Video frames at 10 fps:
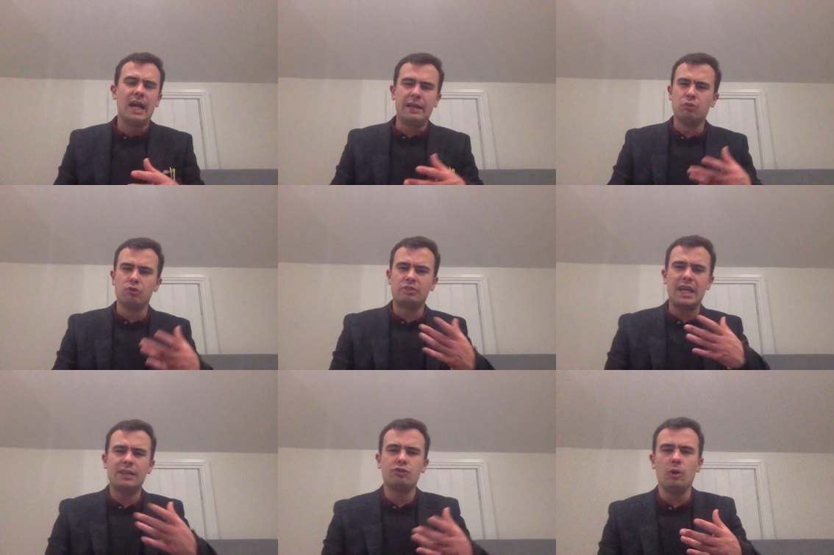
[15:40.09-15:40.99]
He was
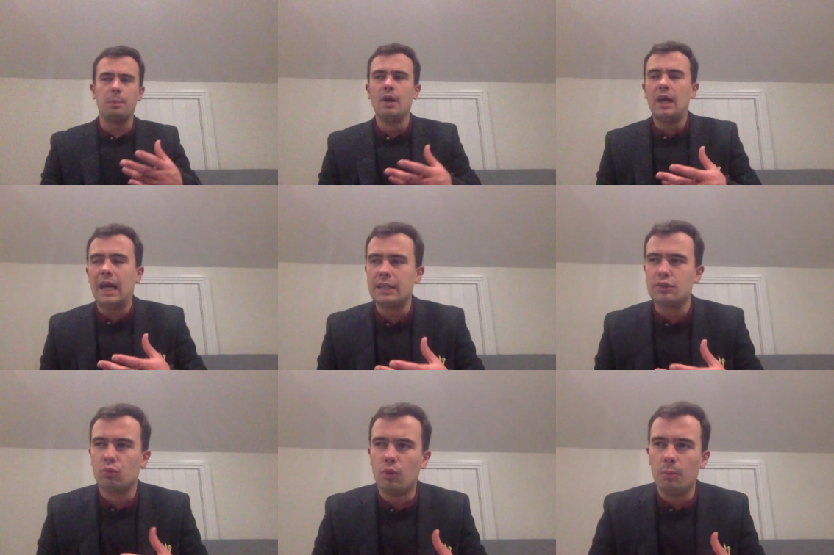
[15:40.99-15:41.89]
decked up uh,
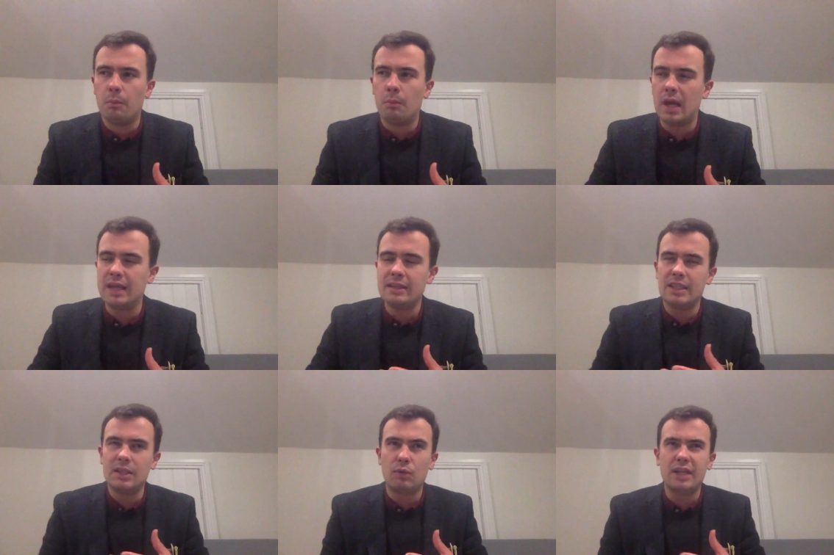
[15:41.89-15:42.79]
to run in
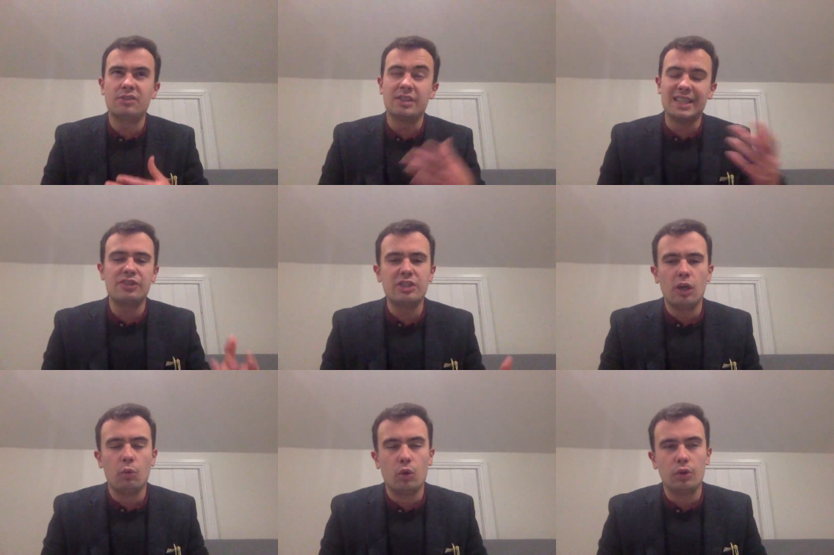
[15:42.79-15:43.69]
the race
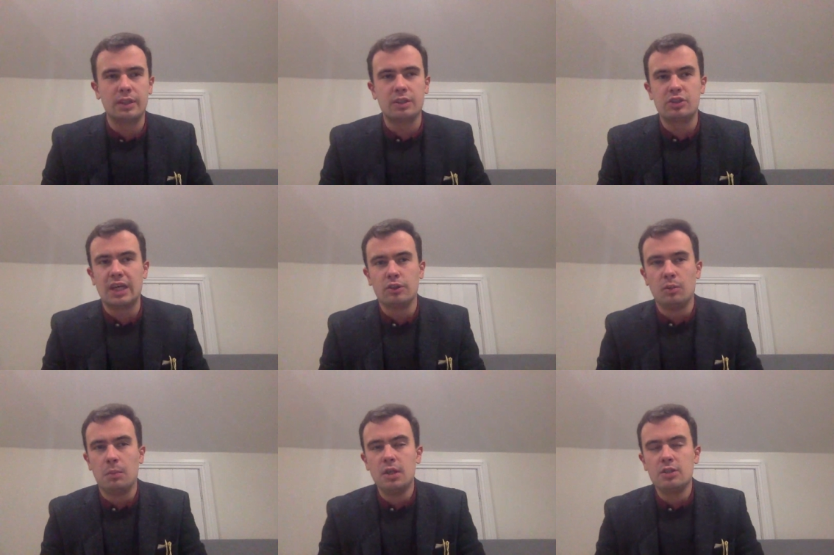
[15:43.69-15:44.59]
Adagio won at the
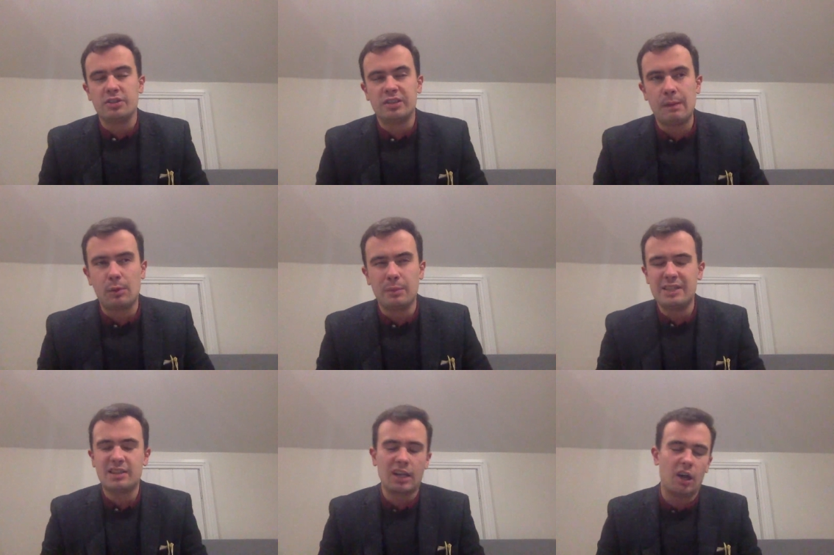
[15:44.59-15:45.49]
Cheltenham December
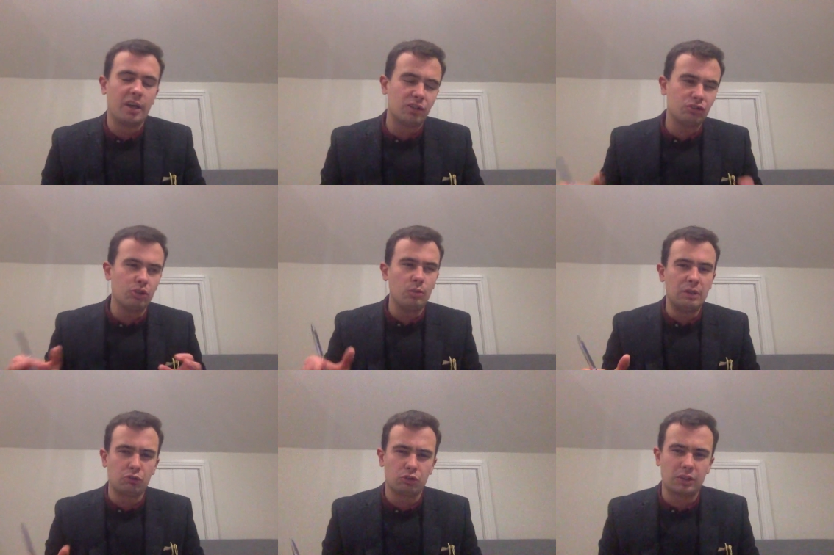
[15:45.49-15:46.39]
meeting. I assume
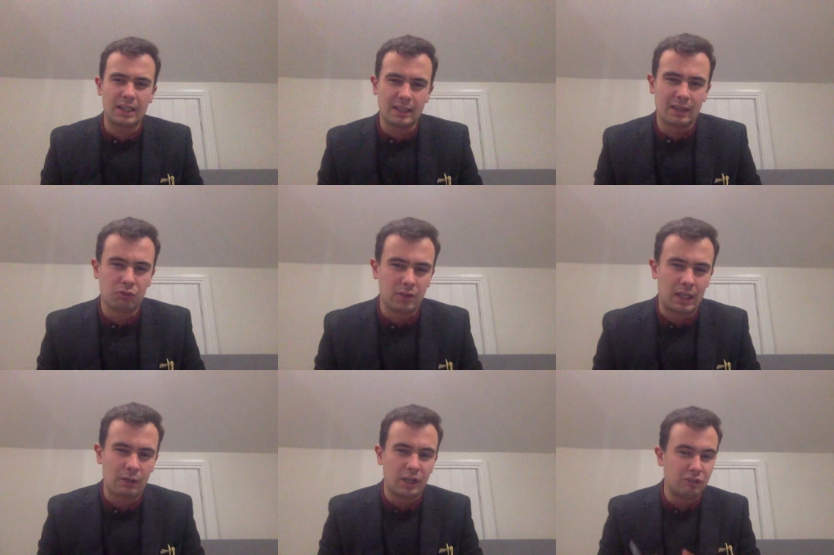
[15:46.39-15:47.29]
he was just taken out of
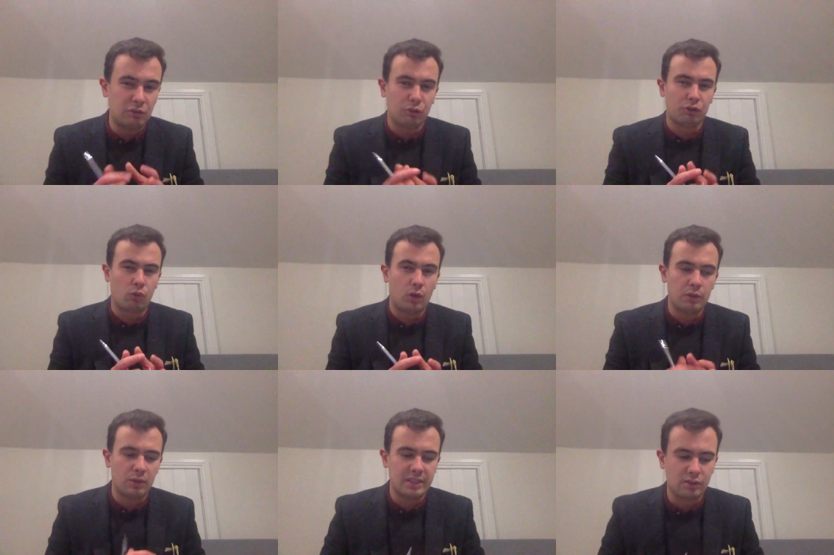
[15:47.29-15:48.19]
that race. He wasn't
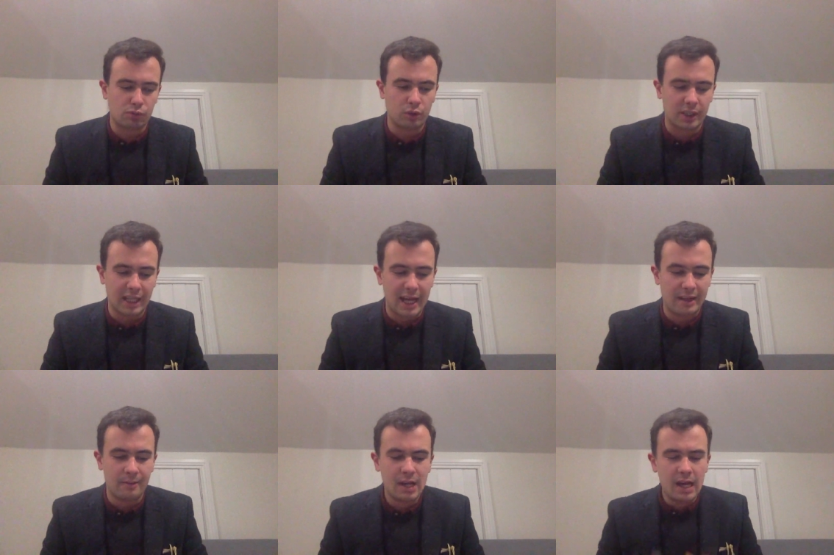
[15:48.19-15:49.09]
quite ready to run again.